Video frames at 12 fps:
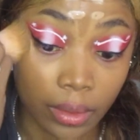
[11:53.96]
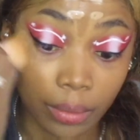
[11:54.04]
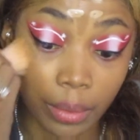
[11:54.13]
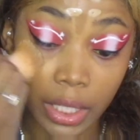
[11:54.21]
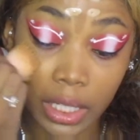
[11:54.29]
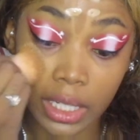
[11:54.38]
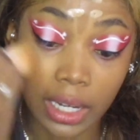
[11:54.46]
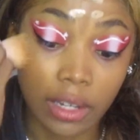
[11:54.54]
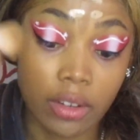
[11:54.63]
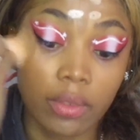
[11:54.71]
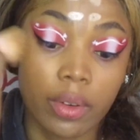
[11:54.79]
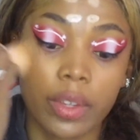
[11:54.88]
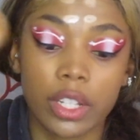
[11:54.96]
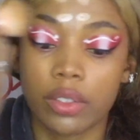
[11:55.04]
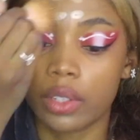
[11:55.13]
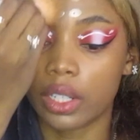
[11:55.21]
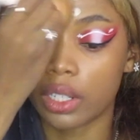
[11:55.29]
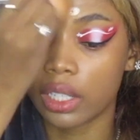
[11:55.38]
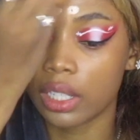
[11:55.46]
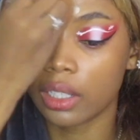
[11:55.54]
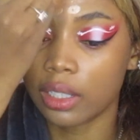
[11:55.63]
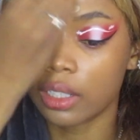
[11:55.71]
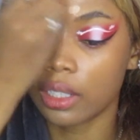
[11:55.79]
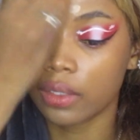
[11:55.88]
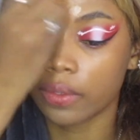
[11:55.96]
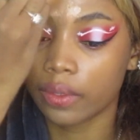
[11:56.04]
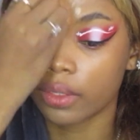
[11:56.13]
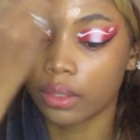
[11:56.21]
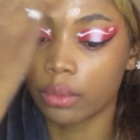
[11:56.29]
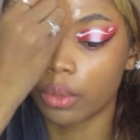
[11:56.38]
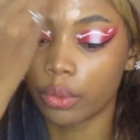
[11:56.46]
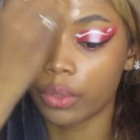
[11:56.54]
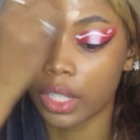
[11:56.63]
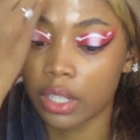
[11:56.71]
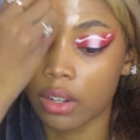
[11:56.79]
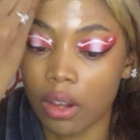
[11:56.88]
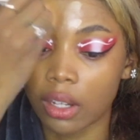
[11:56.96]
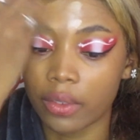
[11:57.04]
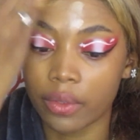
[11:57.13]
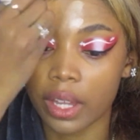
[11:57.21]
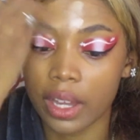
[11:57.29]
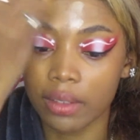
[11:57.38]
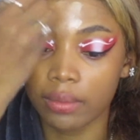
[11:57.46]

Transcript: because I know when we do concealer, we'll fix all of that.